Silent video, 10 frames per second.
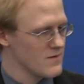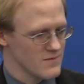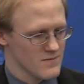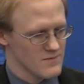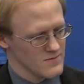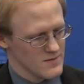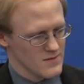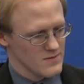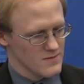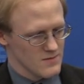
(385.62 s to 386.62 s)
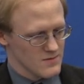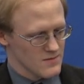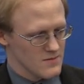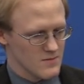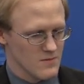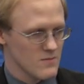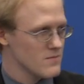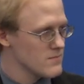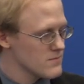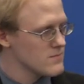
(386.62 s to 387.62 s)

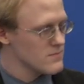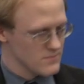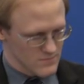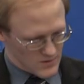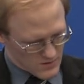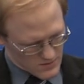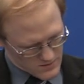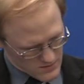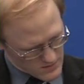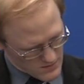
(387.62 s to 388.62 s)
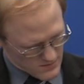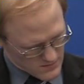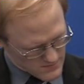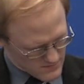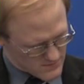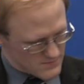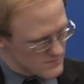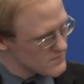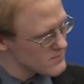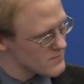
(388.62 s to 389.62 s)

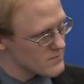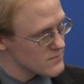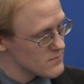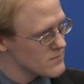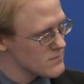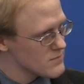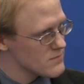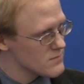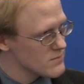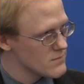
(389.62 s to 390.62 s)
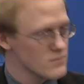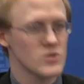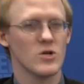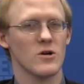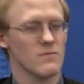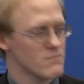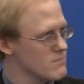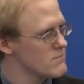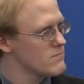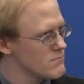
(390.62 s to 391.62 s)

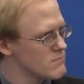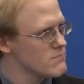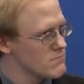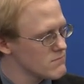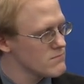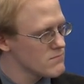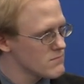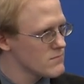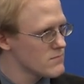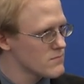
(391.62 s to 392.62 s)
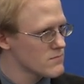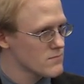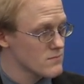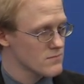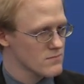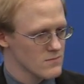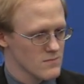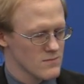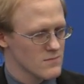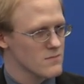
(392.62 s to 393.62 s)
No words are spoken by the person on screen.